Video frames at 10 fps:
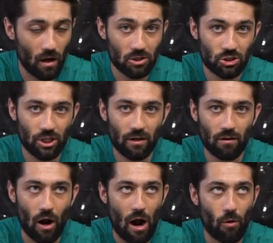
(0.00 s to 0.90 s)

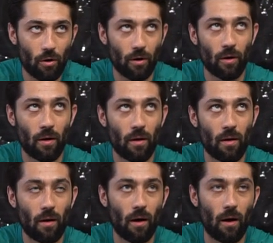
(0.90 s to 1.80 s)
share our
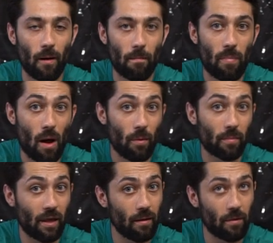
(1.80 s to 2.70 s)

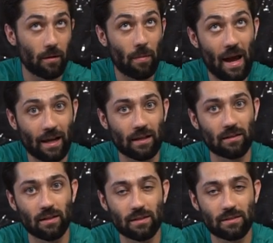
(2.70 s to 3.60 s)
pop-up camping
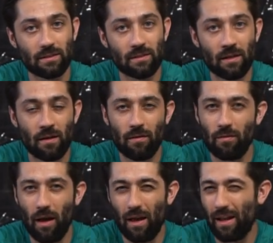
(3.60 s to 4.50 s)
packing list
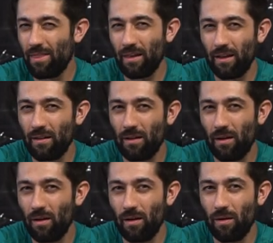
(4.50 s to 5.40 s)
and I think
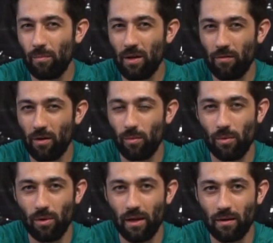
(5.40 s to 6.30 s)
it'll be
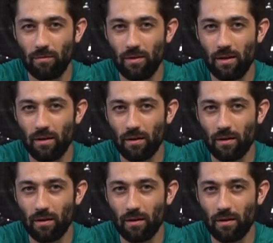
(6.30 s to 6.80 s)
available like via